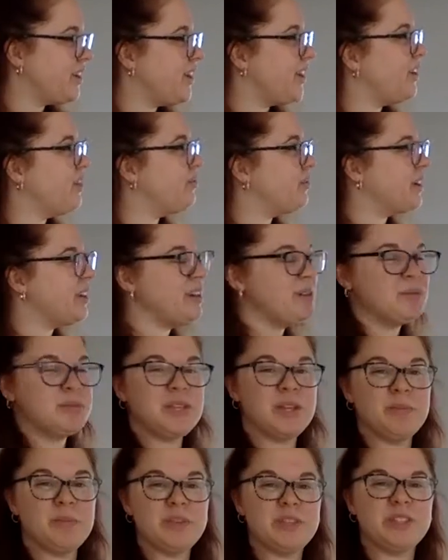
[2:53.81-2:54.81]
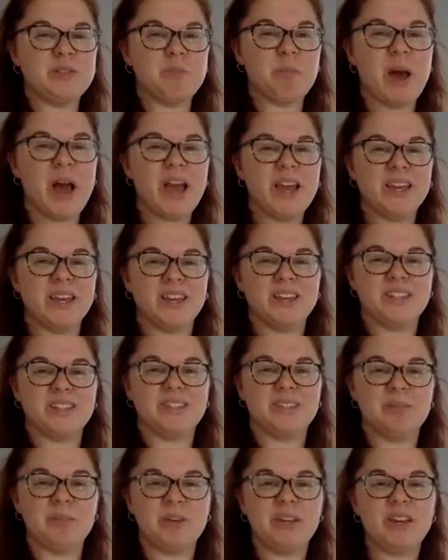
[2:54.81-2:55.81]
a random sample, it's
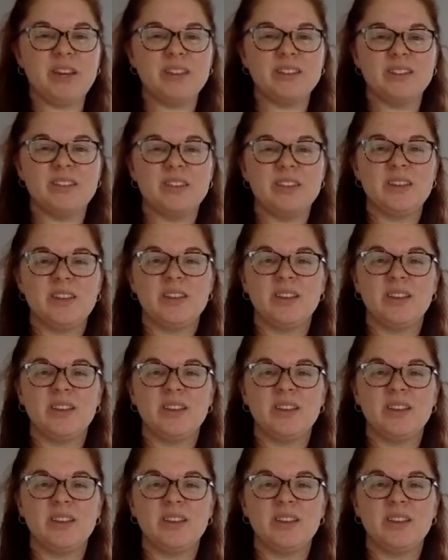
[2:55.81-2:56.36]
biased, because